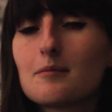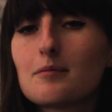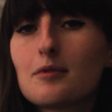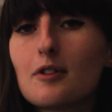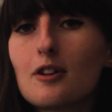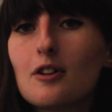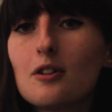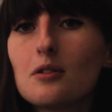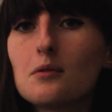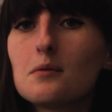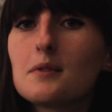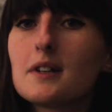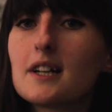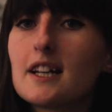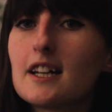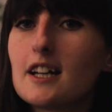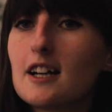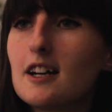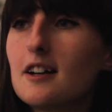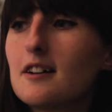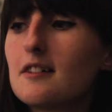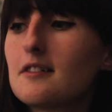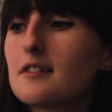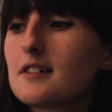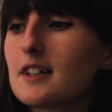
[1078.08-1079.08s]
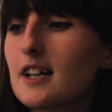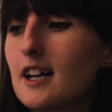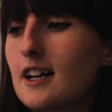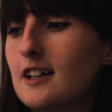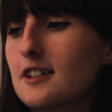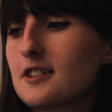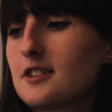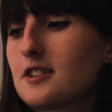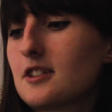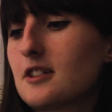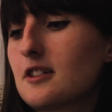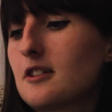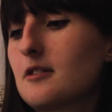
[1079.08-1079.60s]
probably now
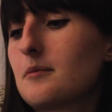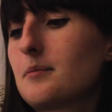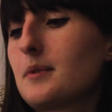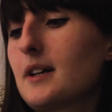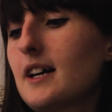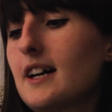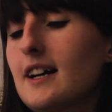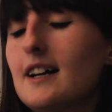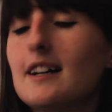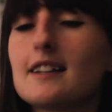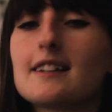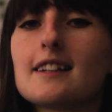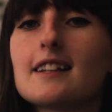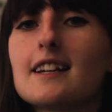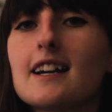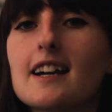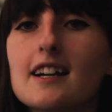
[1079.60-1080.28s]
catch up at the